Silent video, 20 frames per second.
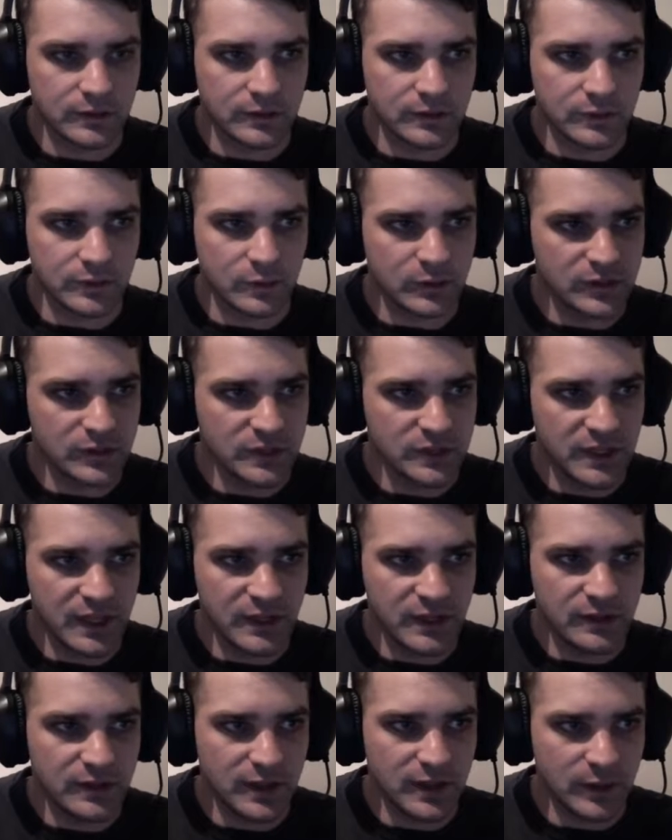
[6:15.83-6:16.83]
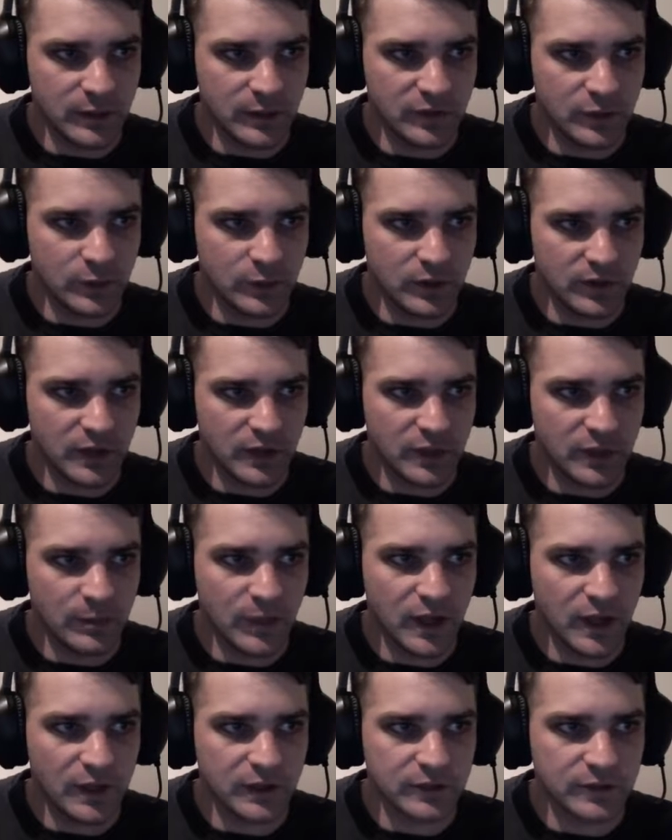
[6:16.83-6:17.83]
or Z, however you want to think
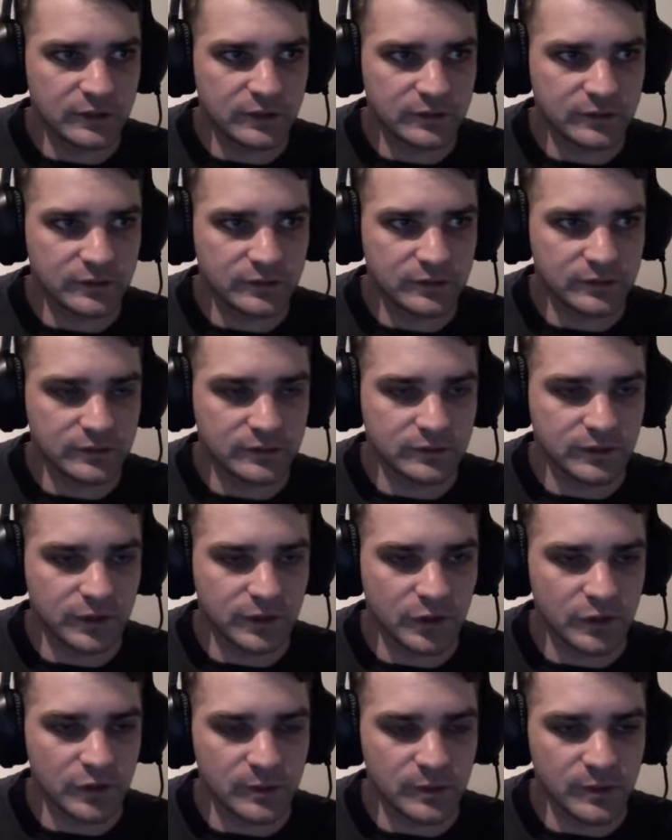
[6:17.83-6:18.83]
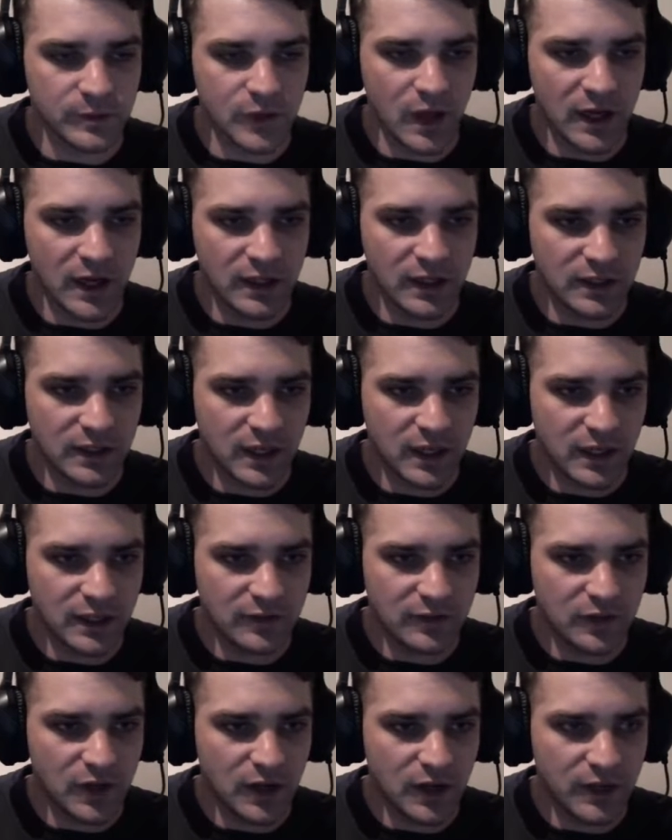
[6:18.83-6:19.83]
about it. It goes from 90 to negative
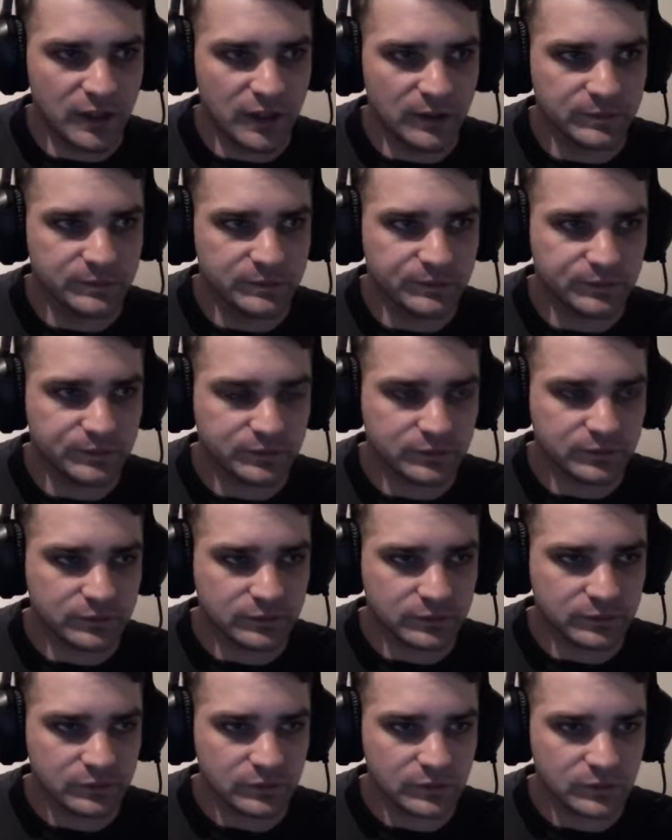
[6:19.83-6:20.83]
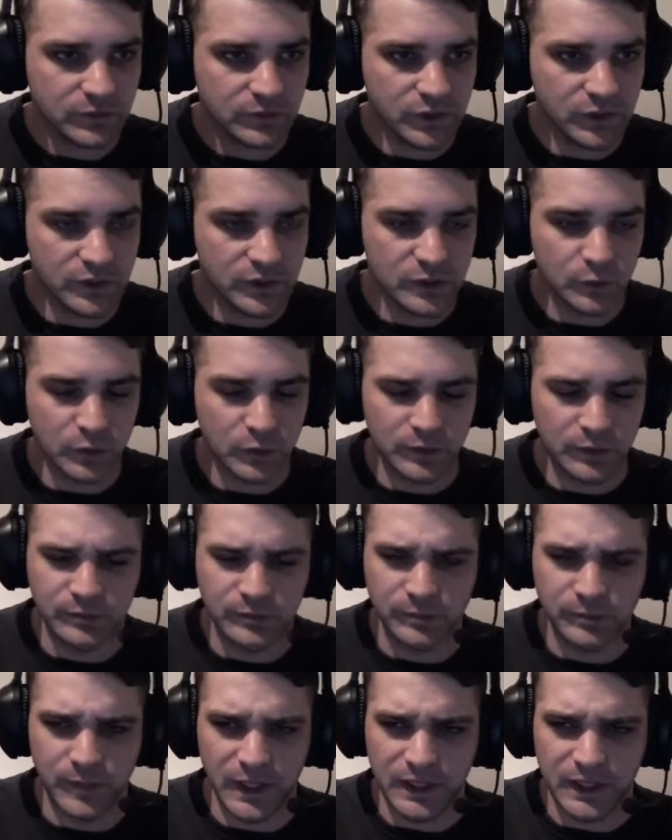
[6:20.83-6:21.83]
90 because it
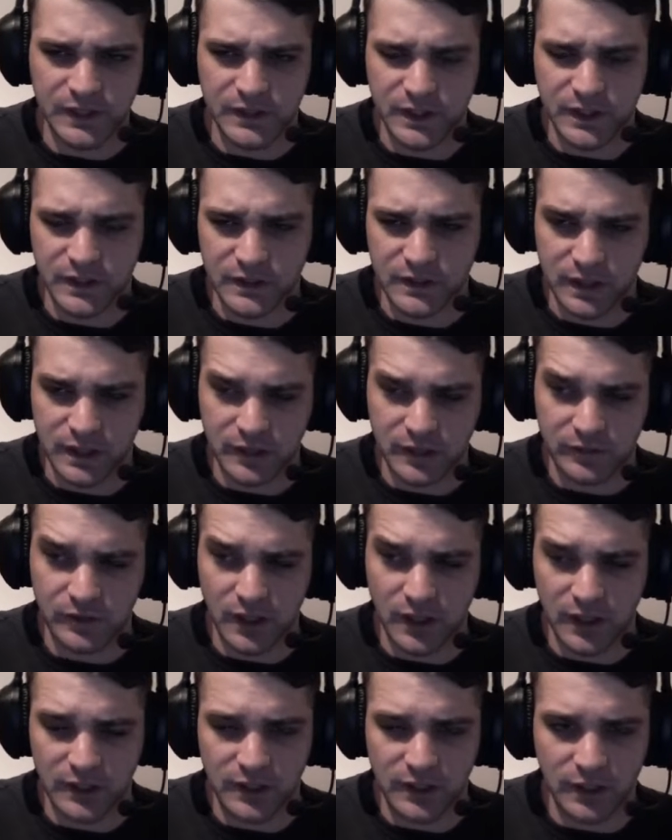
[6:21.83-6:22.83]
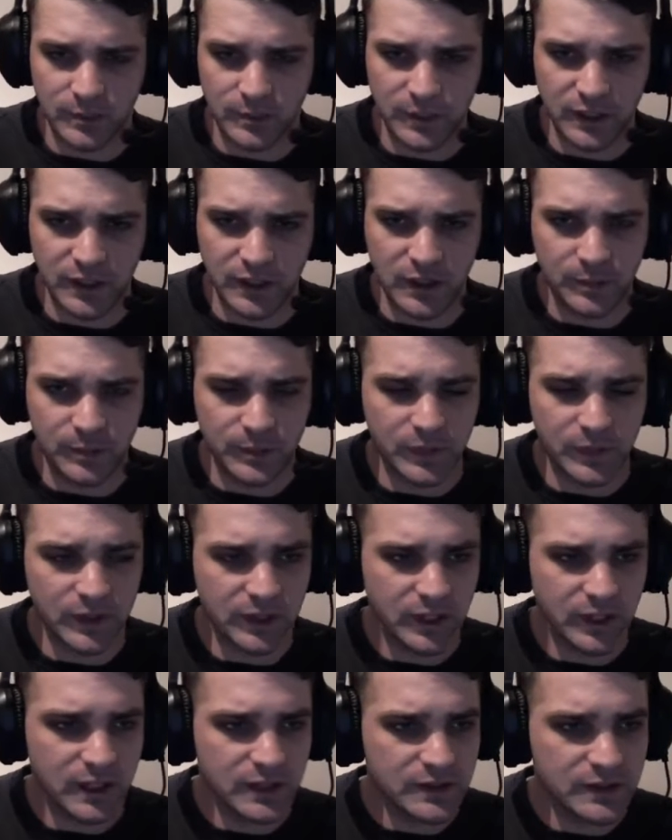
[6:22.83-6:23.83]
wouldn't make sense to have light coming up, I
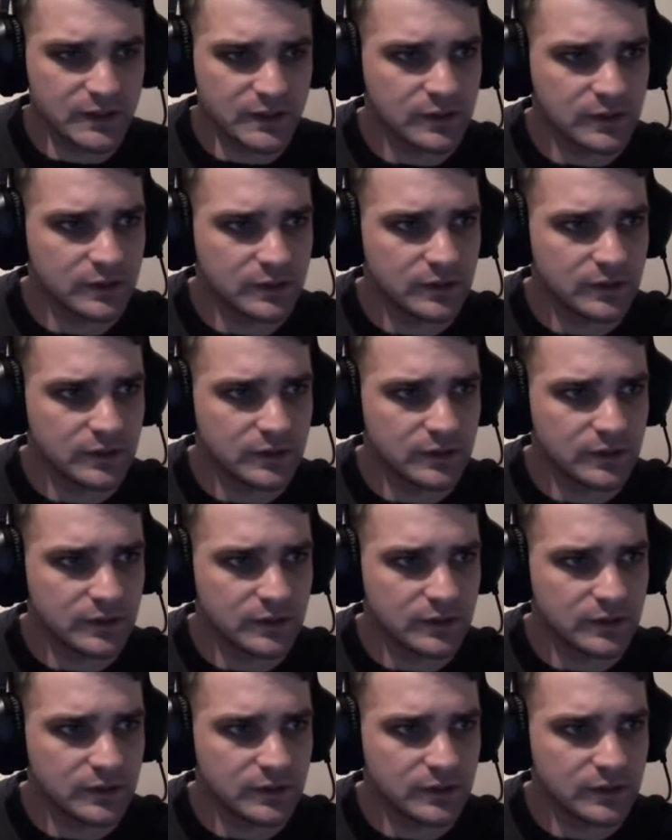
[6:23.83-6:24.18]
guess.